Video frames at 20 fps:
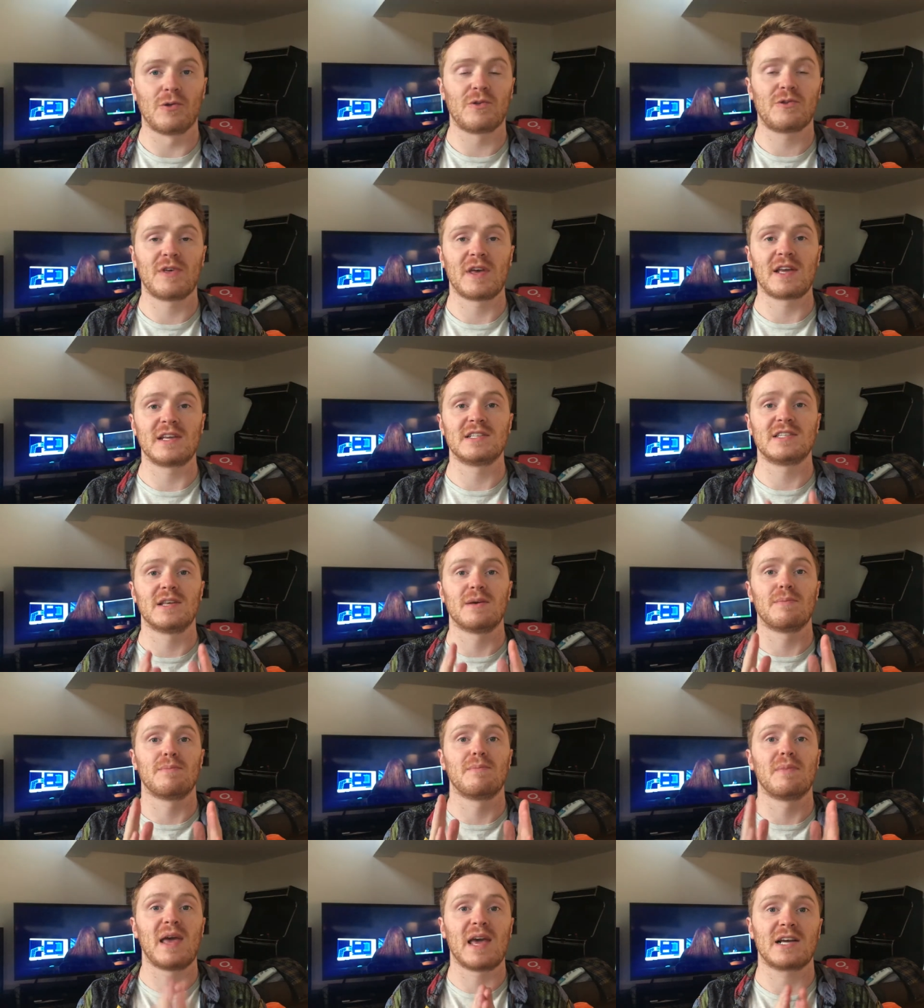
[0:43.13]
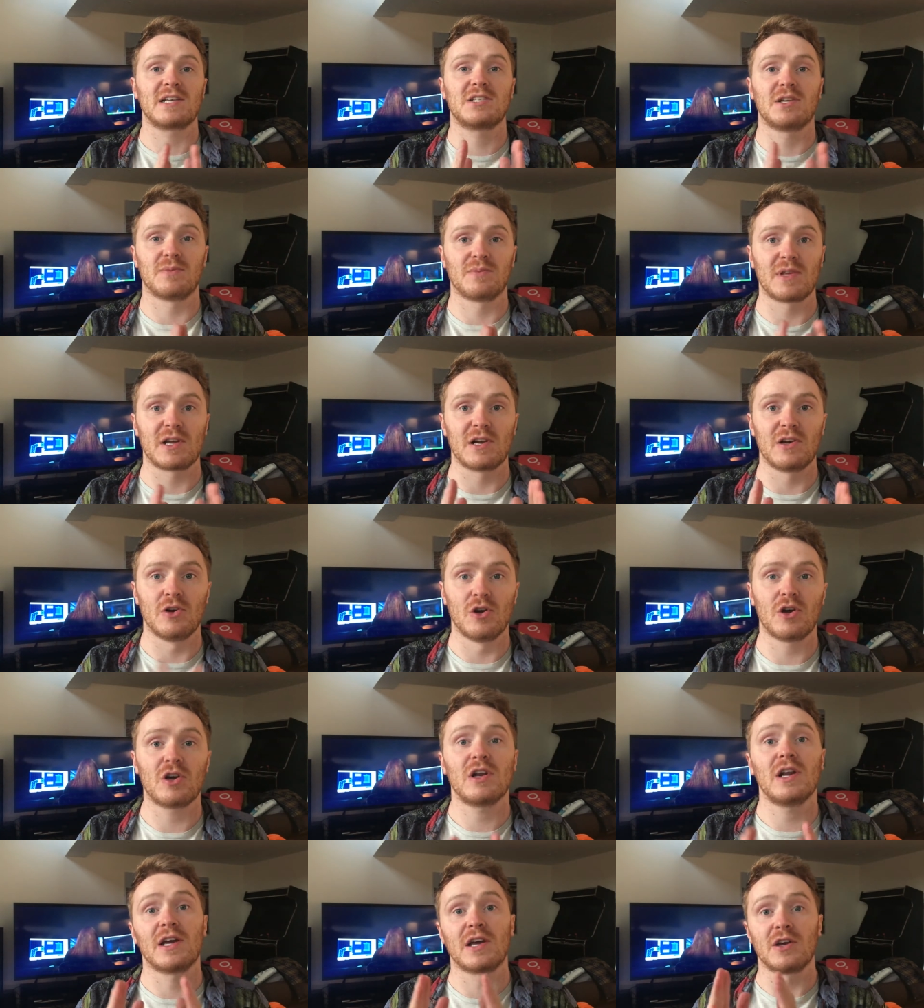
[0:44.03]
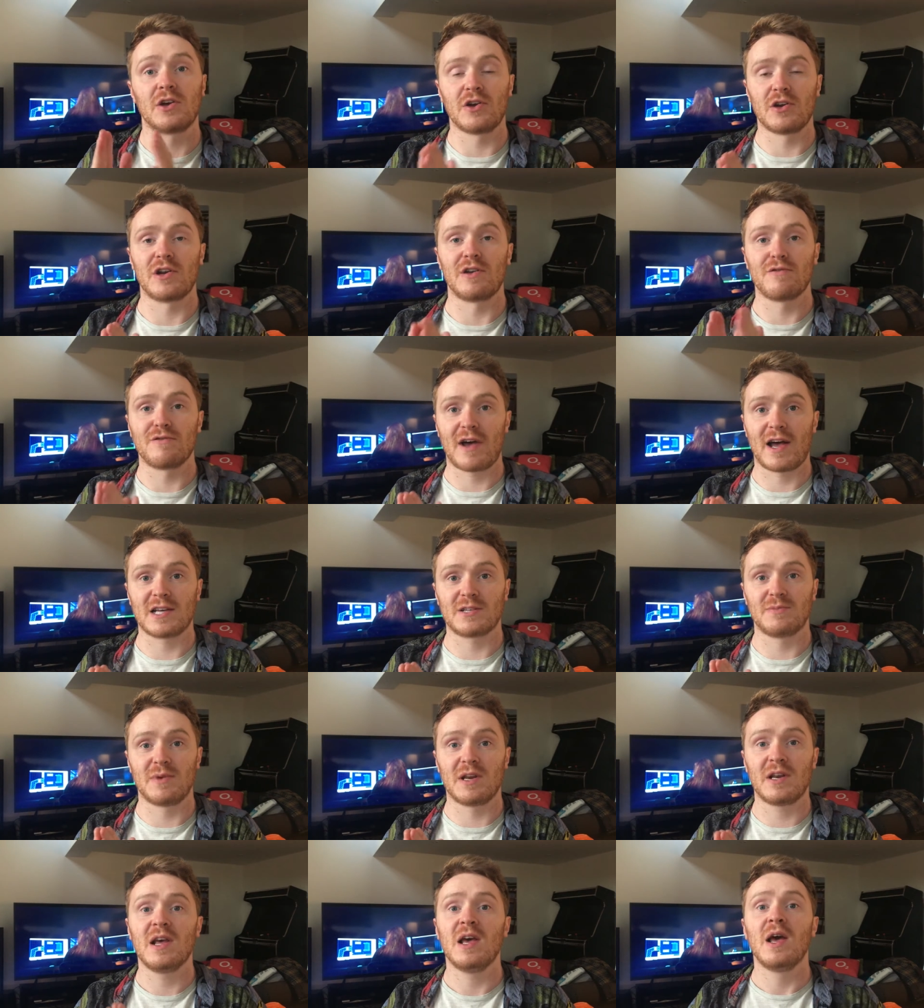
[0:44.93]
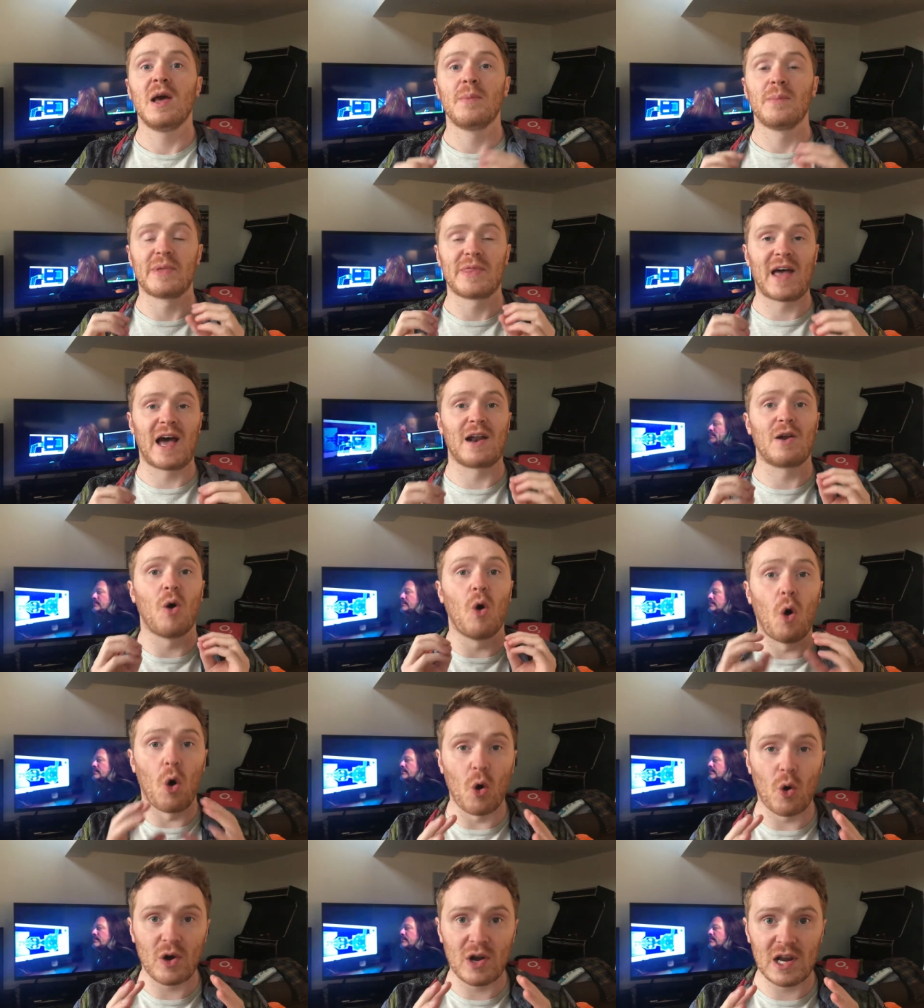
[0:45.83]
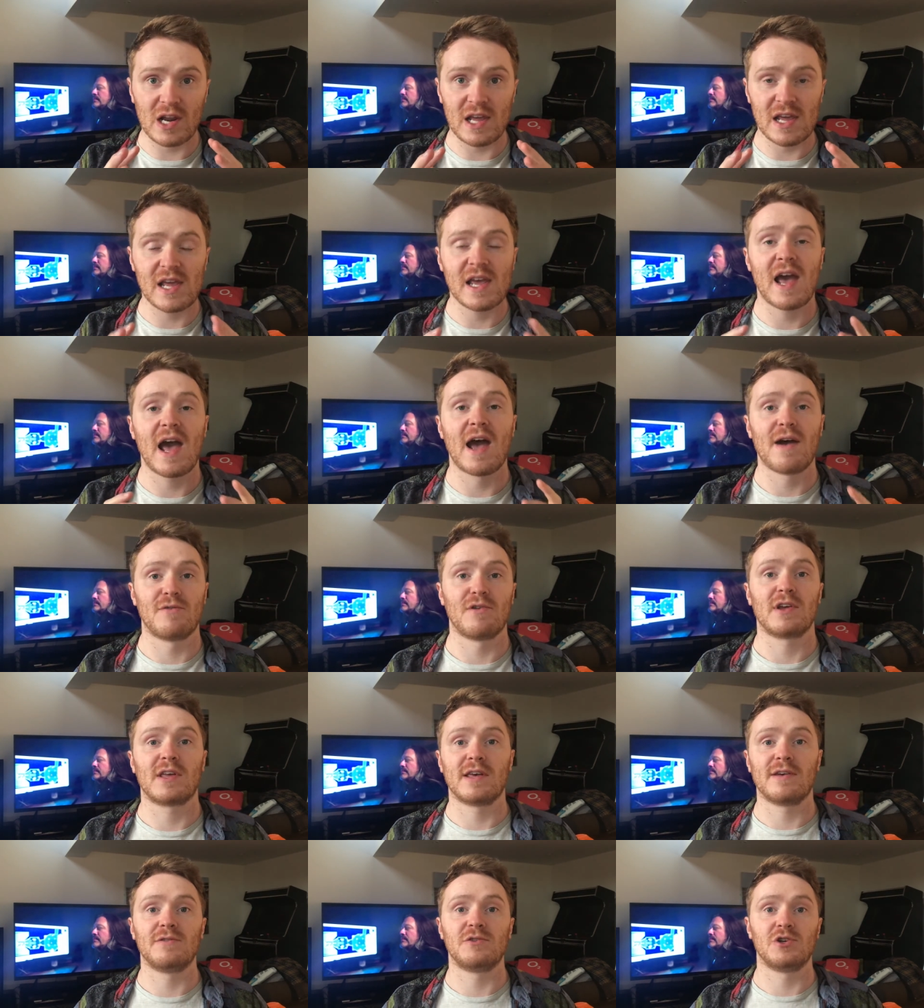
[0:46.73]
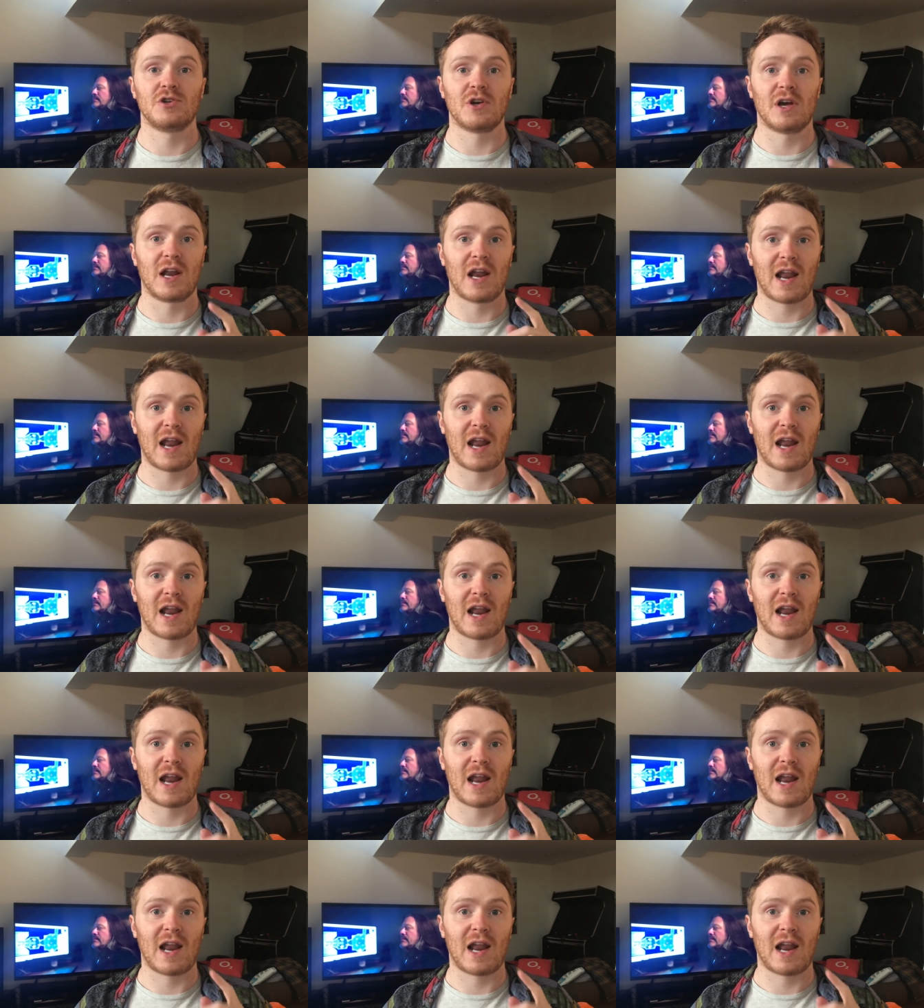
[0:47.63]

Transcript: the things that make something look like a good investment, but that only ever gives you a